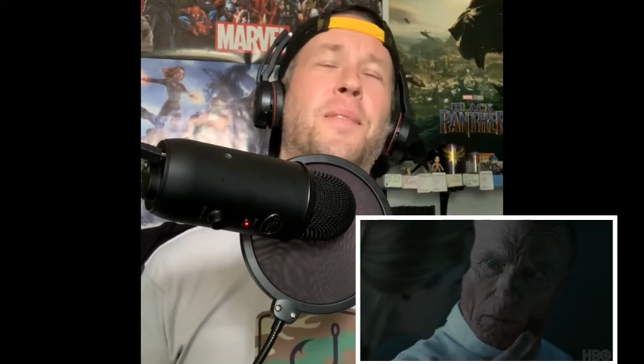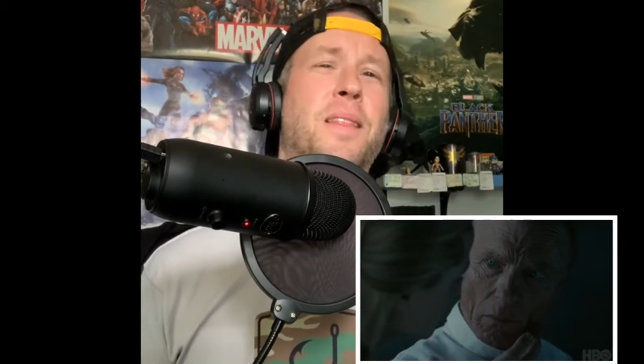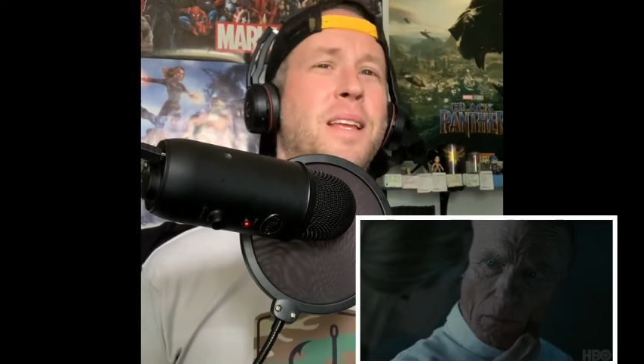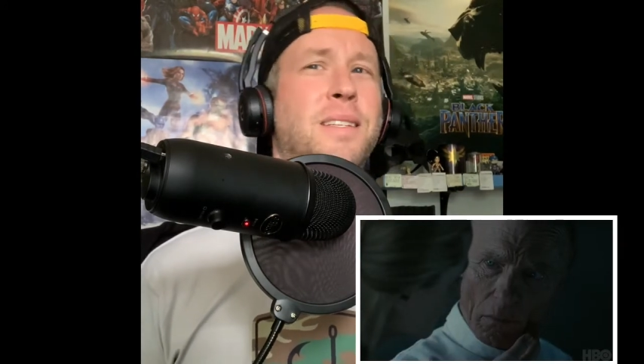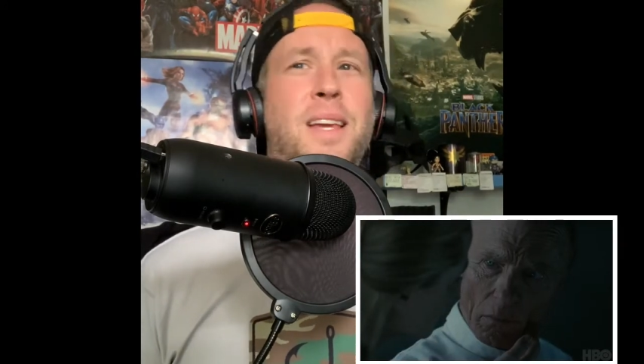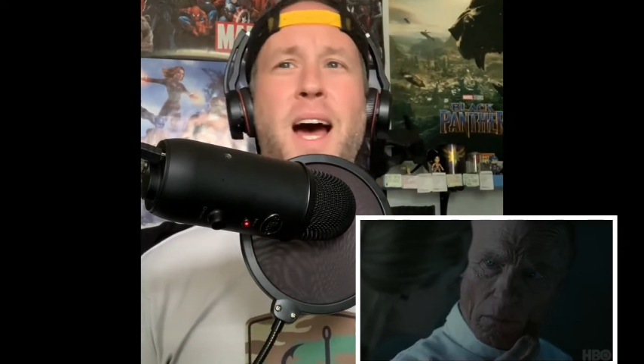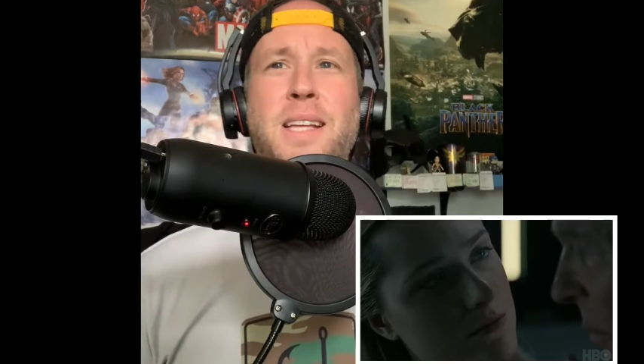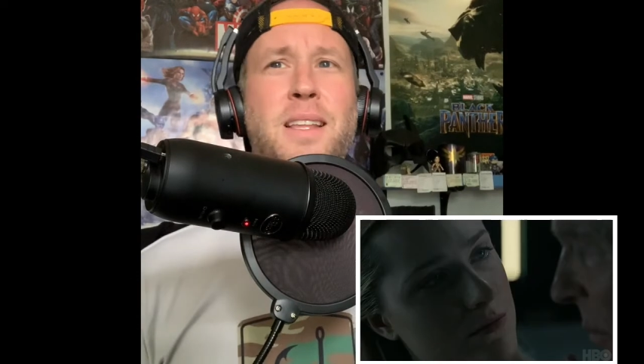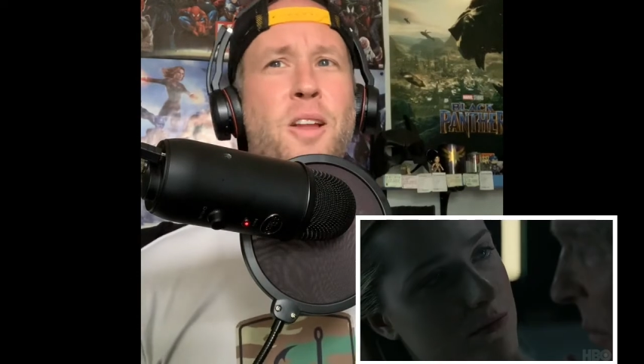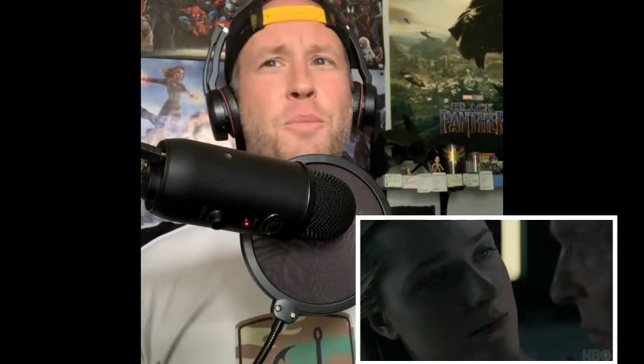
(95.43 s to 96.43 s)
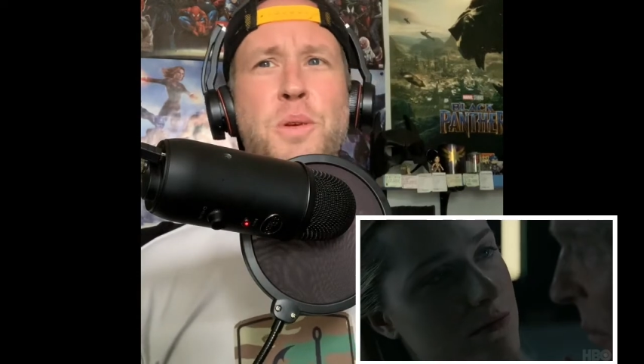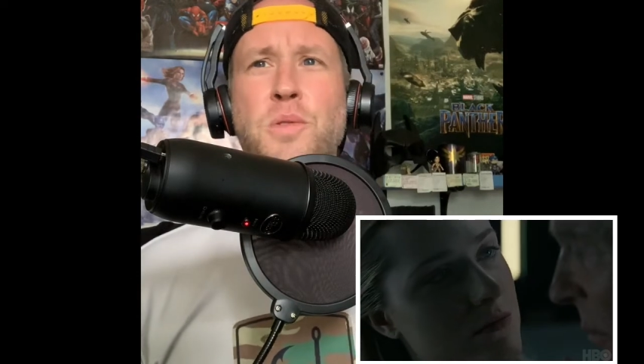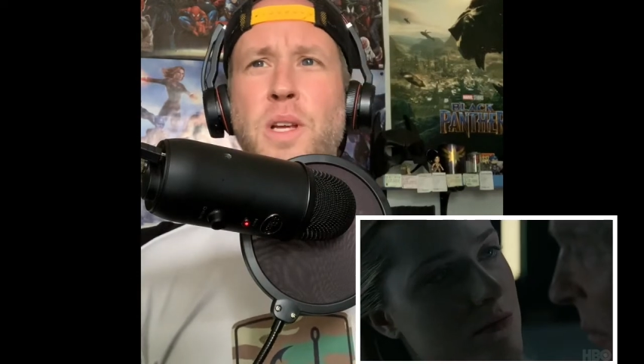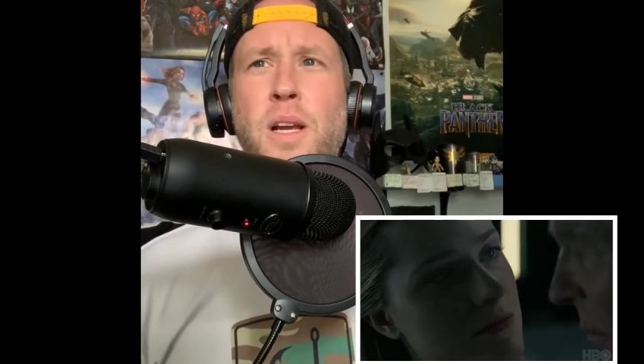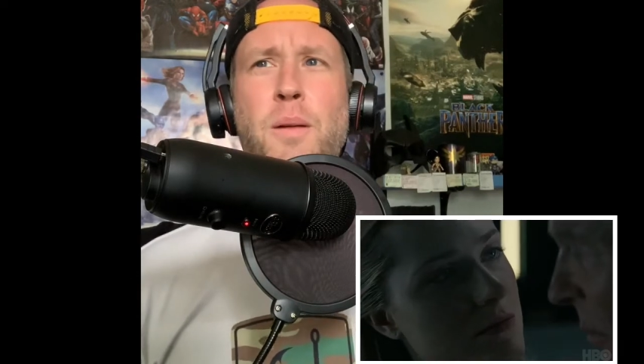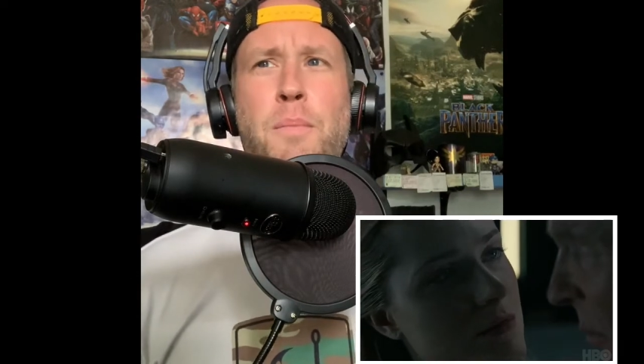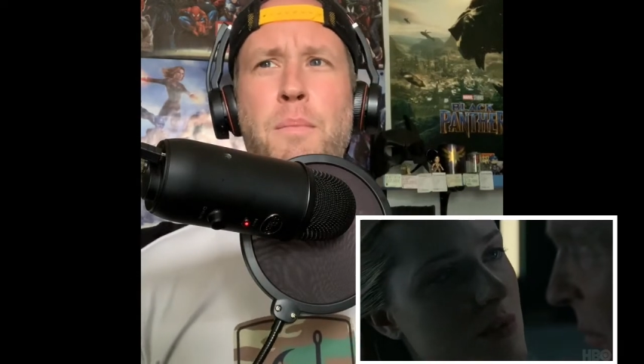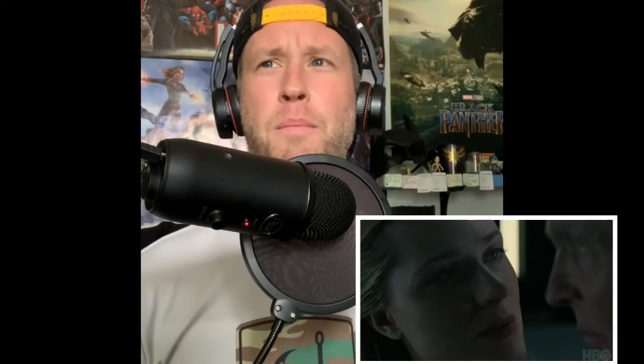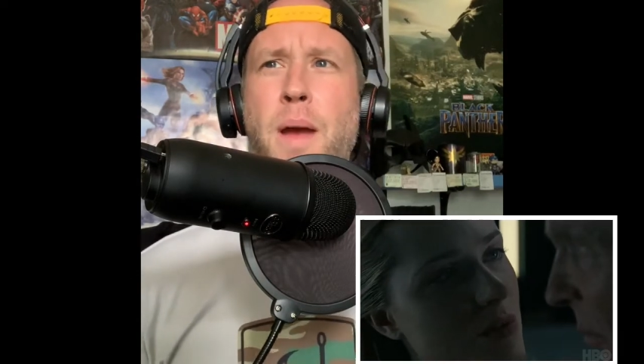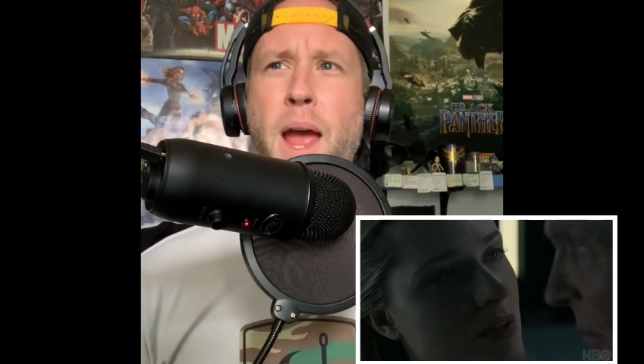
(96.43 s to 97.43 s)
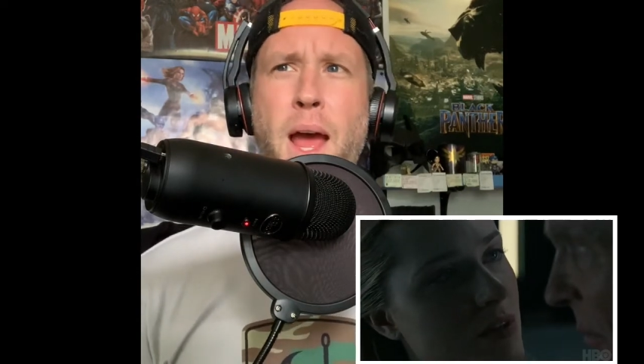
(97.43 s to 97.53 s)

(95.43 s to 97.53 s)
These guys and their music, man.